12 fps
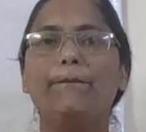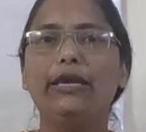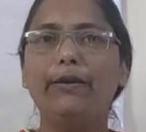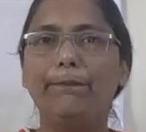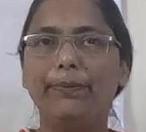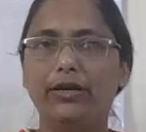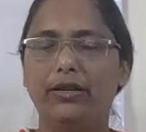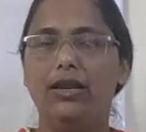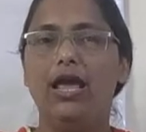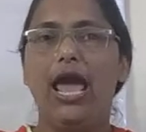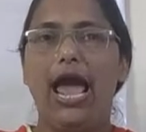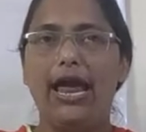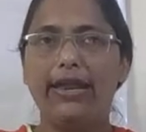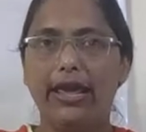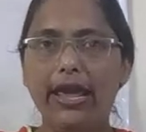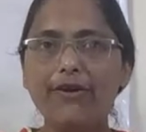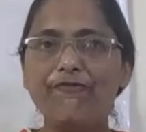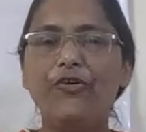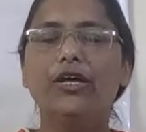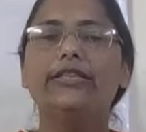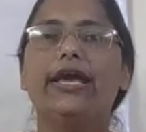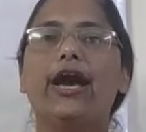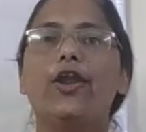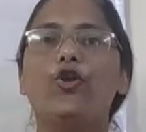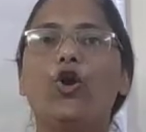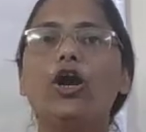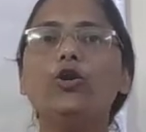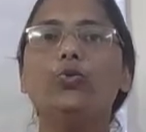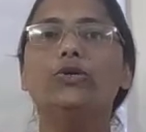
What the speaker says: people, and if they are not